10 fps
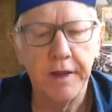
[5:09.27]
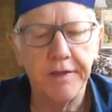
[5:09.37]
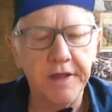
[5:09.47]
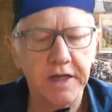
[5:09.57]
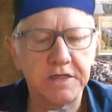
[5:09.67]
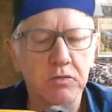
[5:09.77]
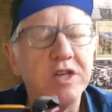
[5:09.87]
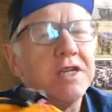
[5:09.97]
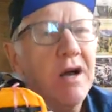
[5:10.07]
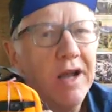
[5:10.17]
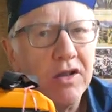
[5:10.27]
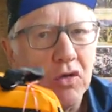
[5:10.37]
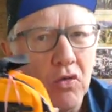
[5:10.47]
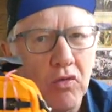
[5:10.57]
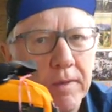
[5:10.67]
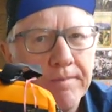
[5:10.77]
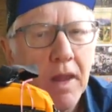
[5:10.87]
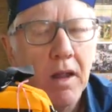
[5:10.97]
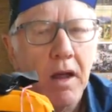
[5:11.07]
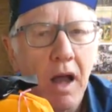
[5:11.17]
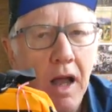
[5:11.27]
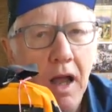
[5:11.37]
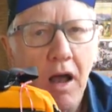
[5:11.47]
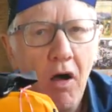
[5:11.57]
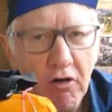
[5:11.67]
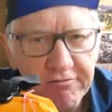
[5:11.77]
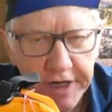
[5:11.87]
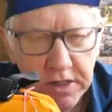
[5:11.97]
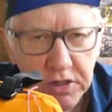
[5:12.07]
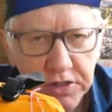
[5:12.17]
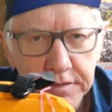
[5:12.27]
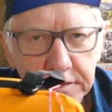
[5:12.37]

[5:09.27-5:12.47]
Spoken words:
this, which I call orange.